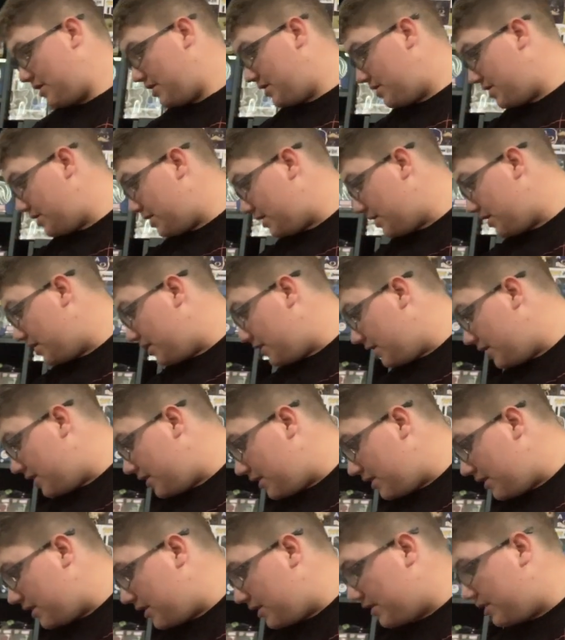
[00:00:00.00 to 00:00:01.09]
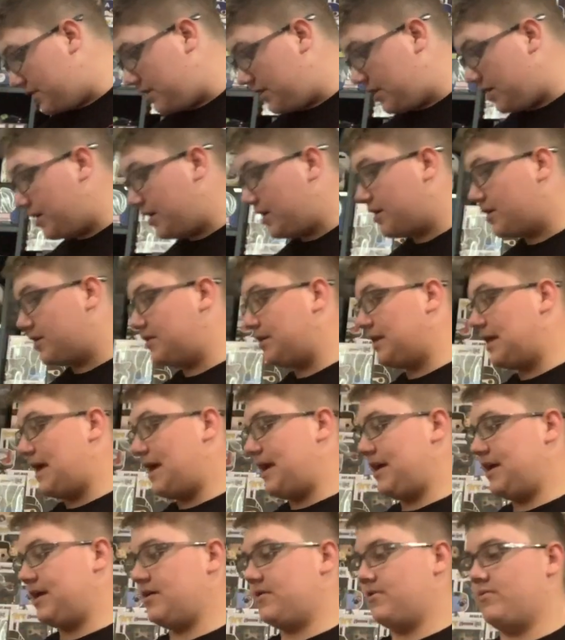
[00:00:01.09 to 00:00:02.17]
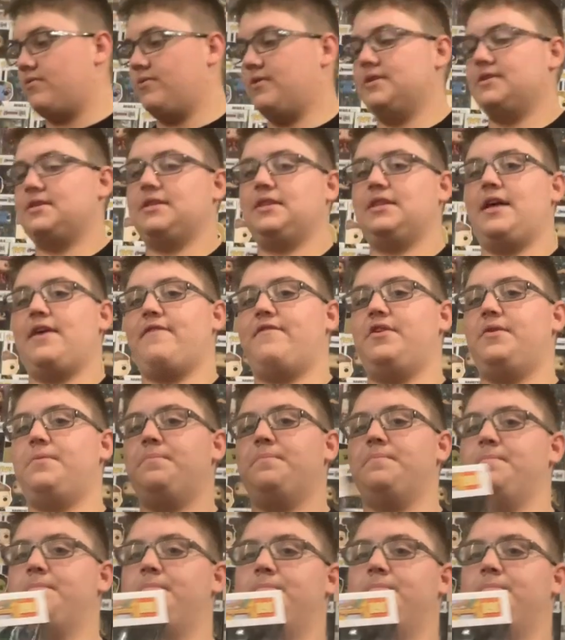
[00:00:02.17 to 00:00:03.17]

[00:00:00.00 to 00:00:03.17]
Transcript: Then the Klang was 11.